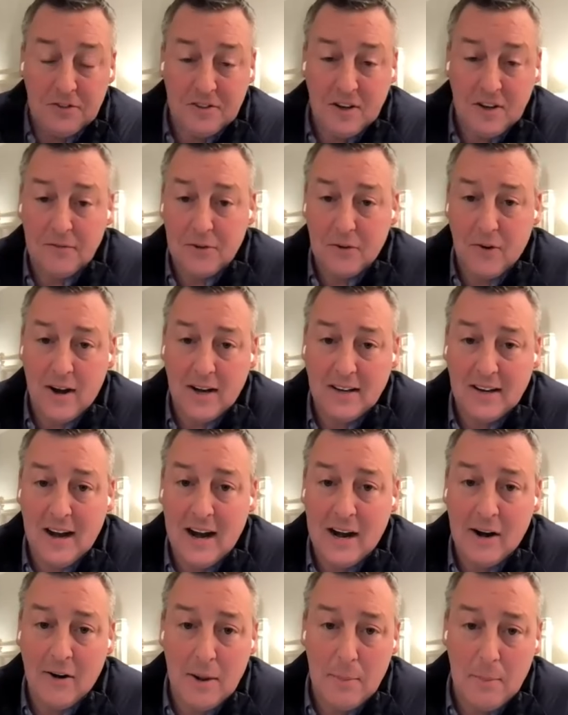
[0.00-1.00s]
to self-directed
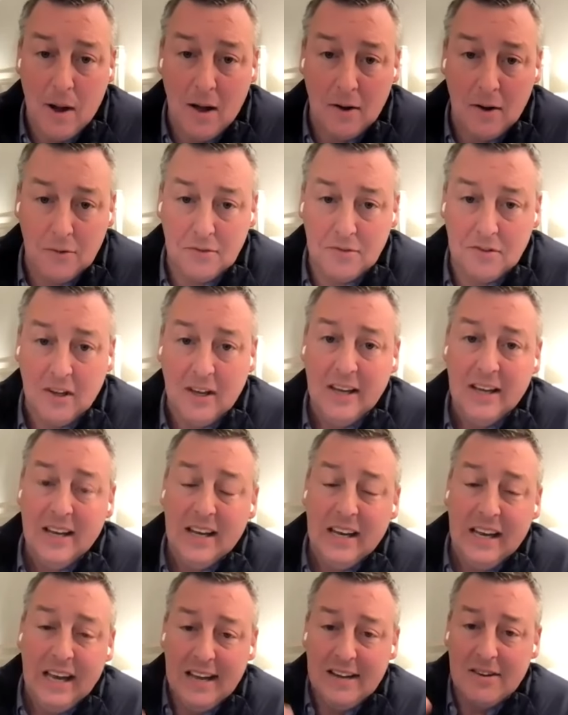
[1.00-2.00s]
IRA models,
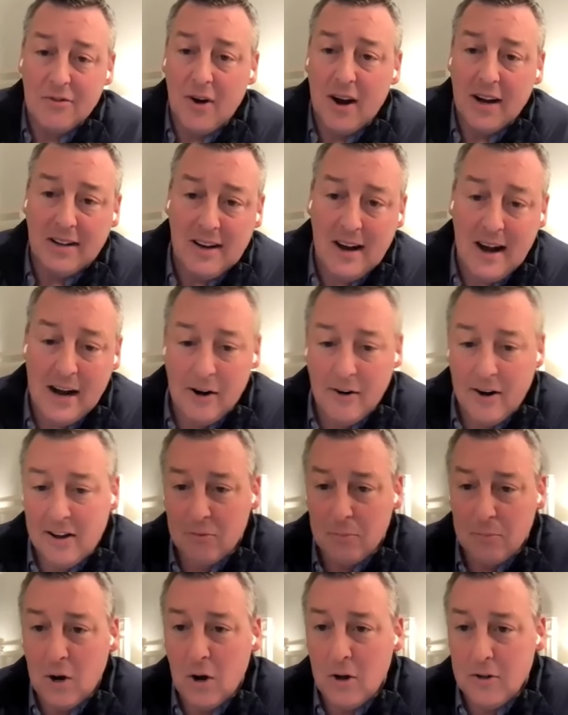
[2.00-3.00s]
mm-hmm. and directed IRA
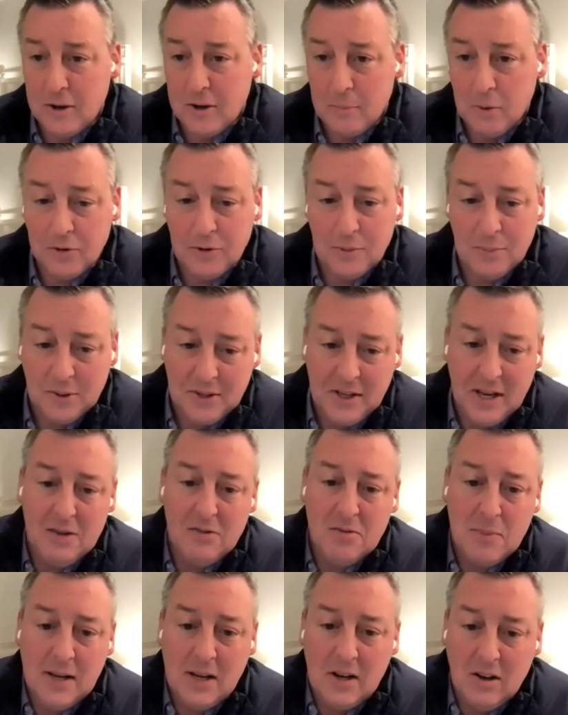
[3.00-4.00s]
has been on there multiple
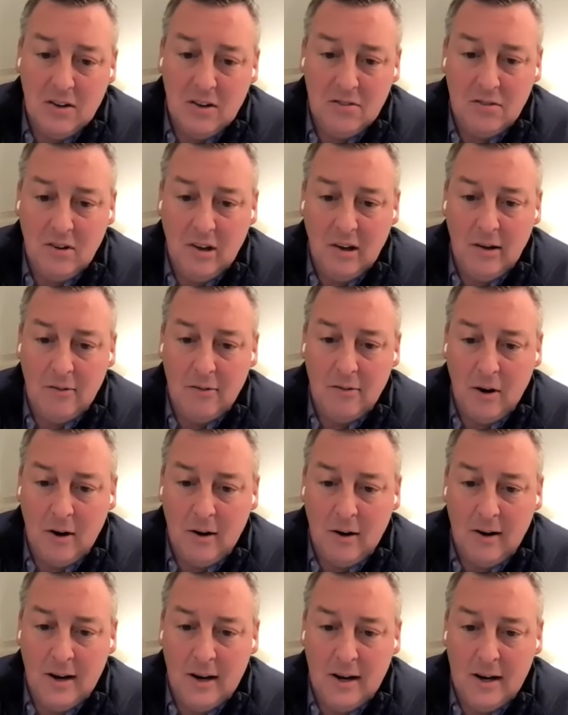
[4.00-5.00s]
times because of
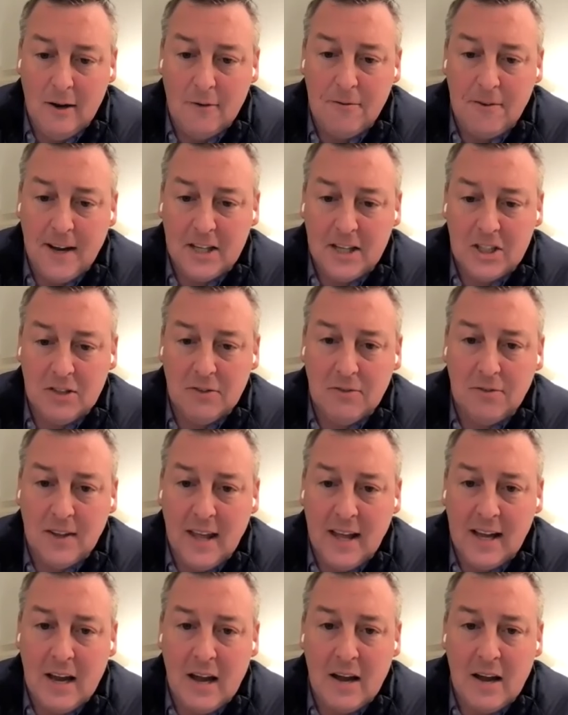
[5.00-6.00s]
our uh, affection for
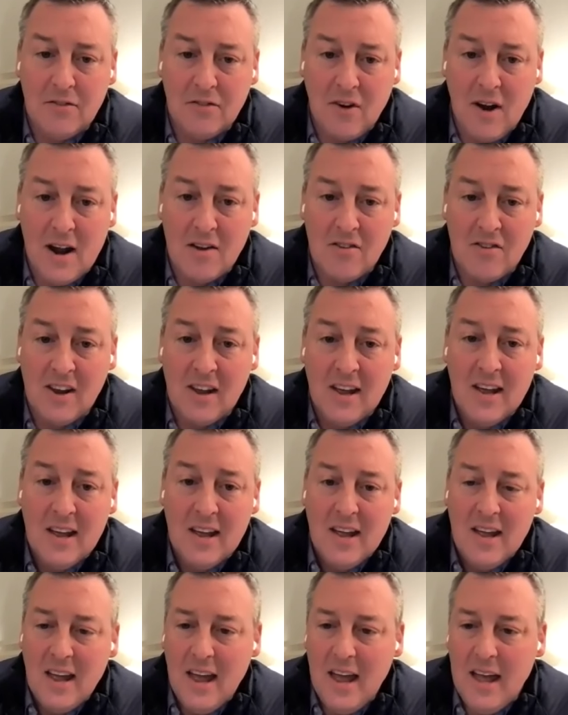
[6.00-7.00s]
that kind of strategy,
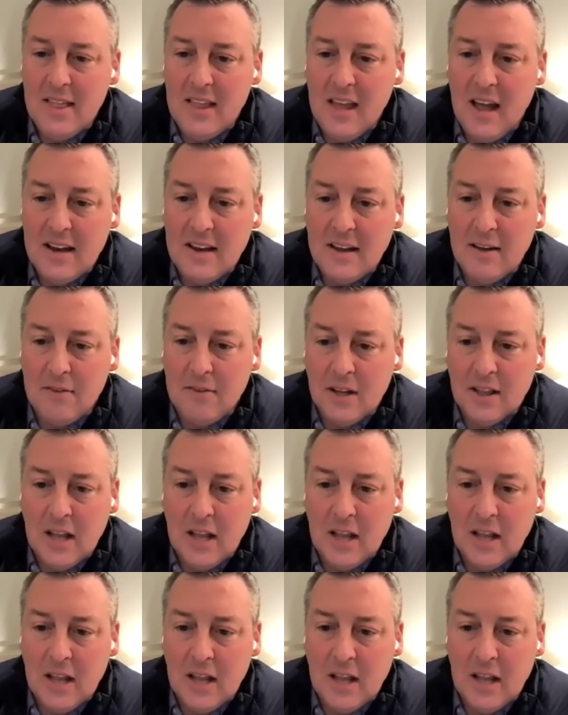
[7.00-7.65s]
and the idea of